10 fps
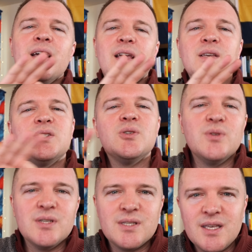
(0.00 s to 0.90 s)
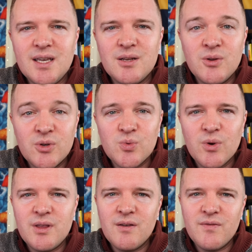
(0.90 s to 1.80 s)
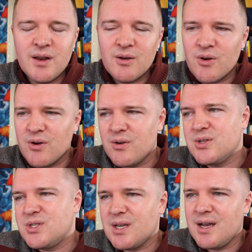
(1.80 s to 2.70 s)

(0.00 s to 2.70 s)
as soon as the newsworthy event occurs.